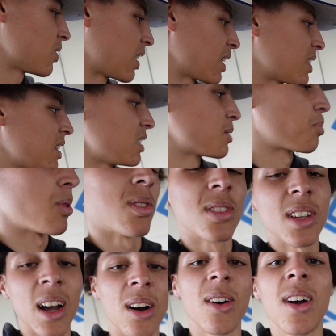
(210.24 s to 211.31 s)
get these bolts
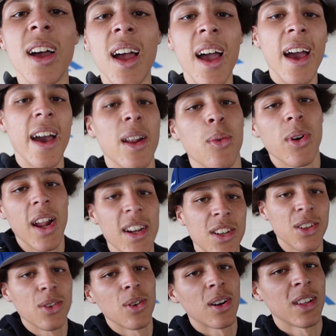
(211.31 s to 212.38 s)
out. And when I
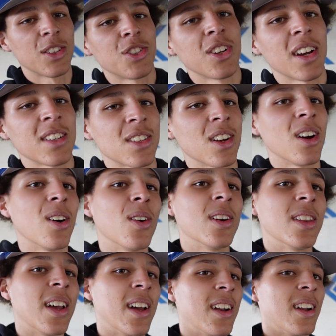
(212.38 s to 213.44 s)
do, I'll let you guys know.
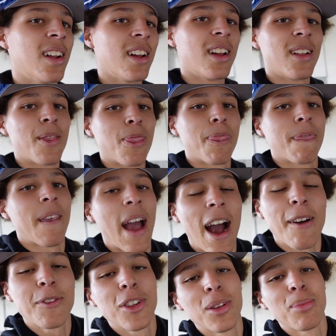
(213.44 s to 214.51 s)
And then
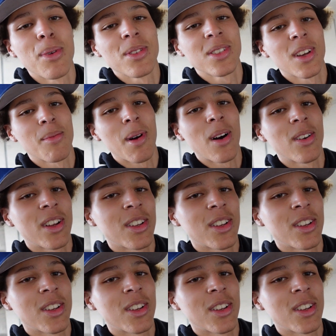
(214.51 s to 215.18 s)
after the bolts come out,